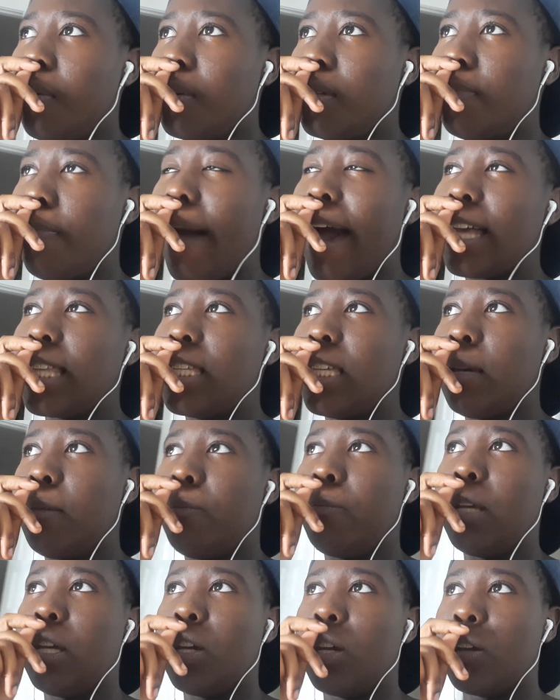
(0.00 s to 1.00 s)
back to
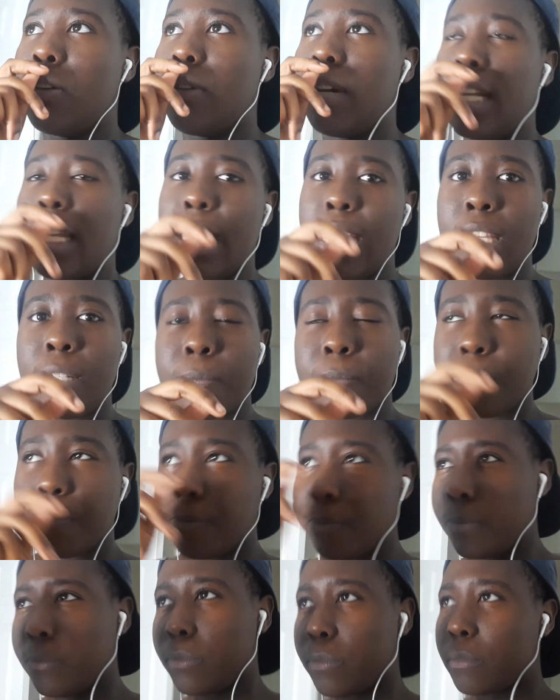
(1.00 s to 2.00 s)
being gritty,
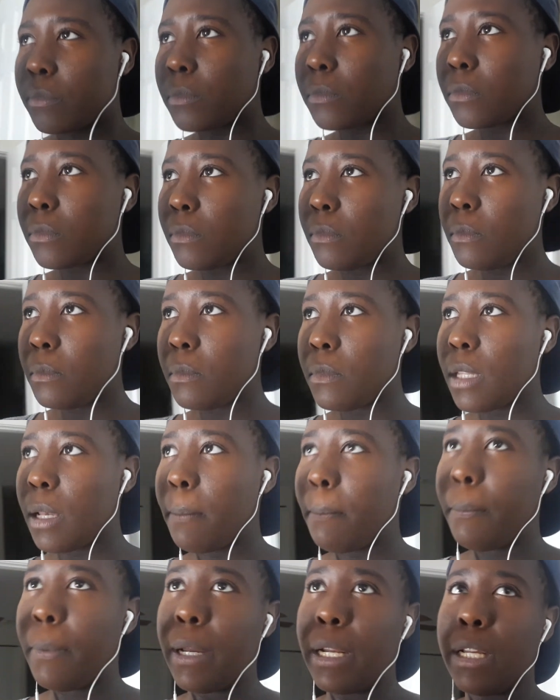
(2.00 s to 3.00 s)

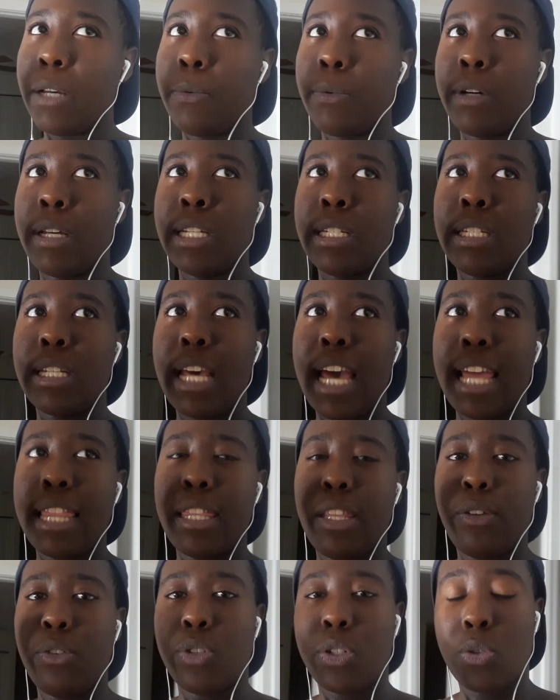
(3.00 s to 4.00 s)
but it had
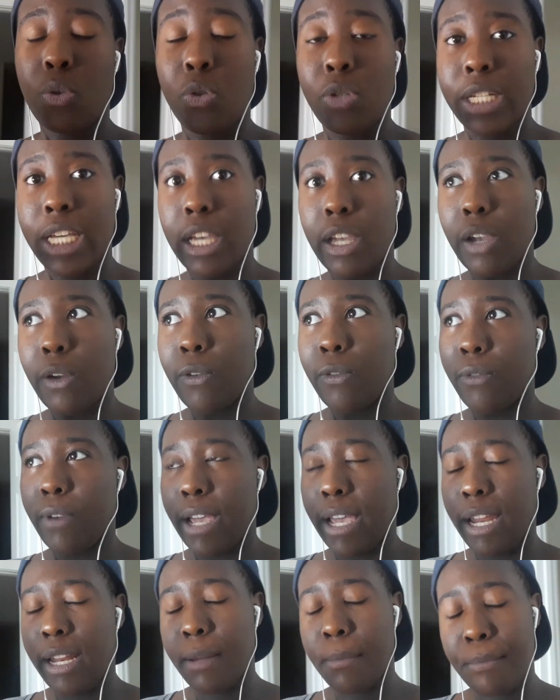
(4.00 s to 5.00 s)
those like
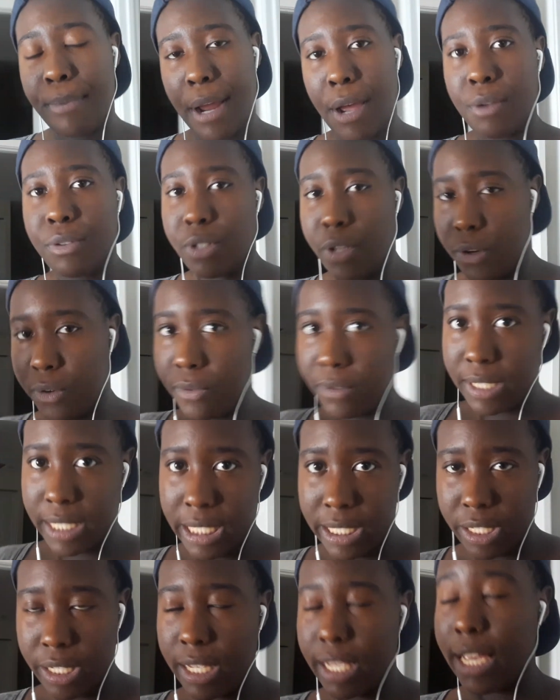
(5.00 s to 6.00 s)
red and brown tones
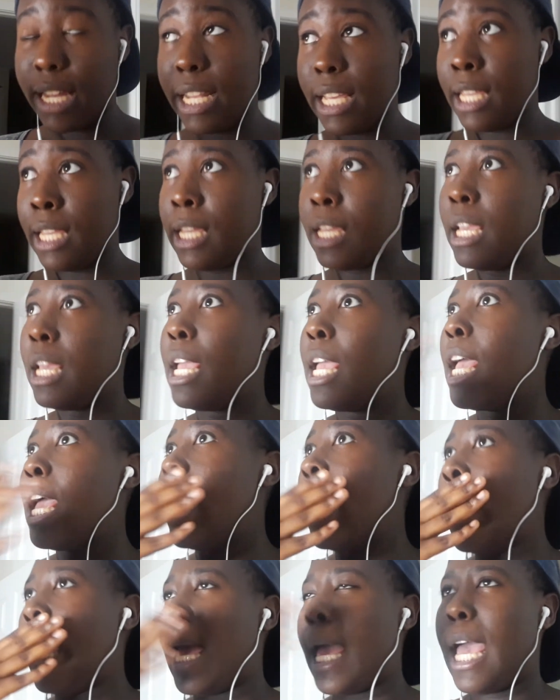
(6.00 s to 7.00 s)
in it,
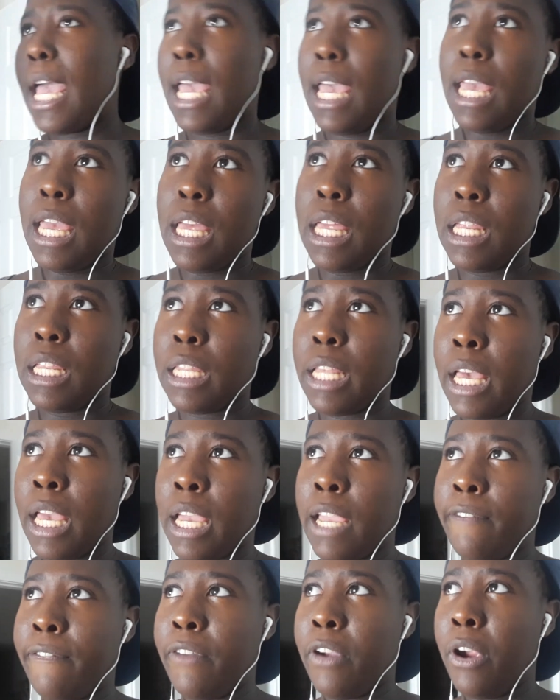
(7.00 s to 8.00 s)
and
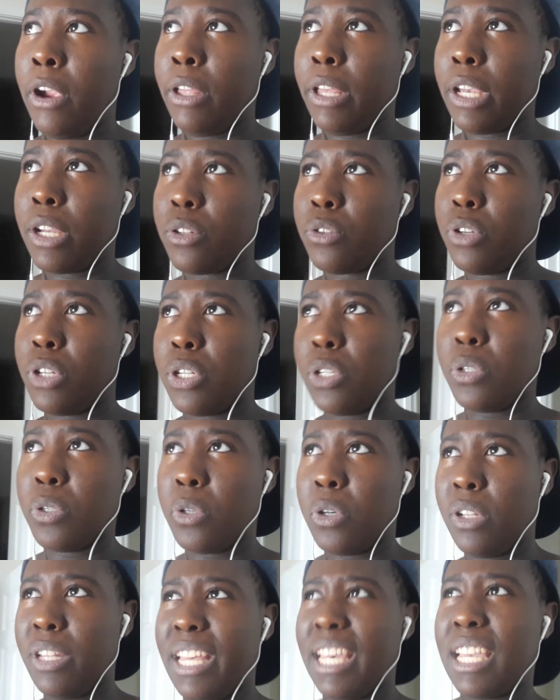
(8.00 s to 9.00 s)
like very like
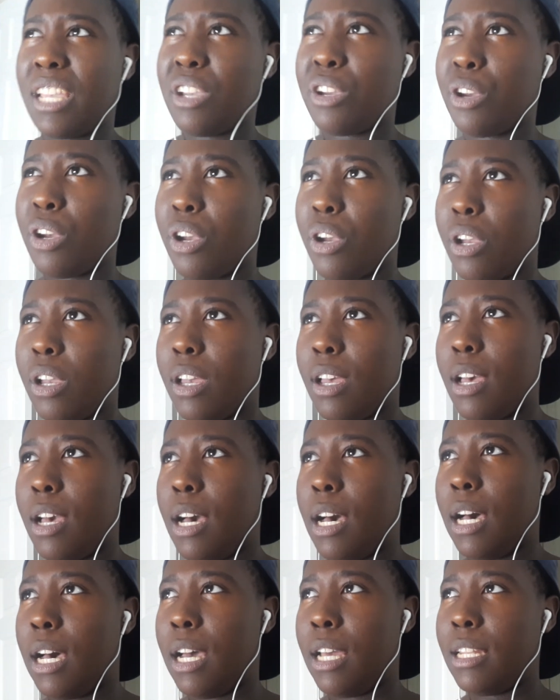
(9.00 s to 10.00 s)
traditional like
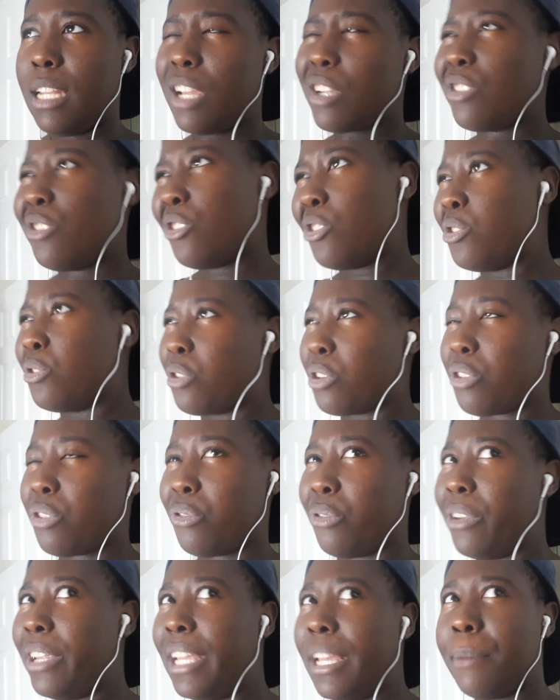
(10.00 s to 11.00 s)
not traditional
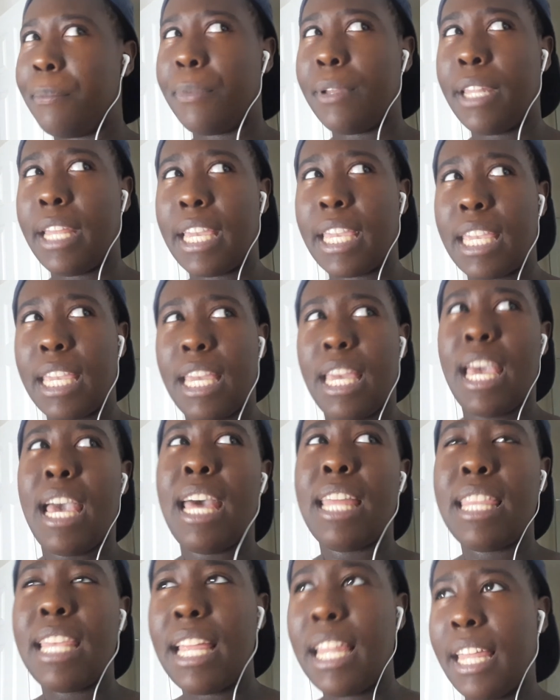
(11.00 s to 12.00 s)
Korean, but like it
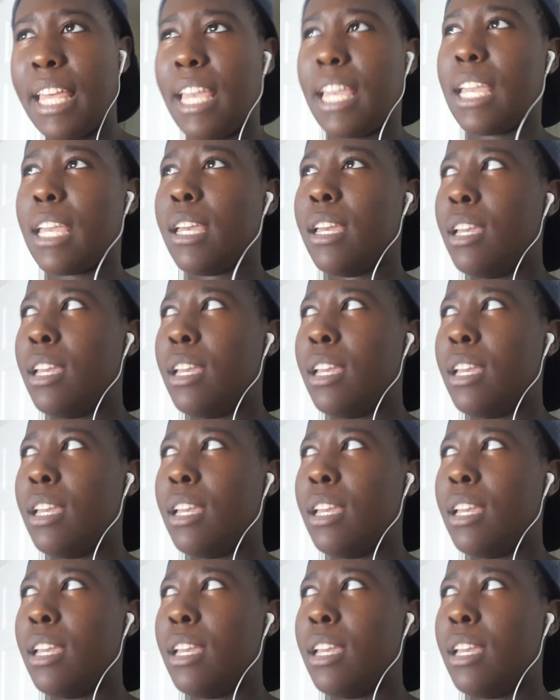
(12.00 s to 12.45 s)
had that like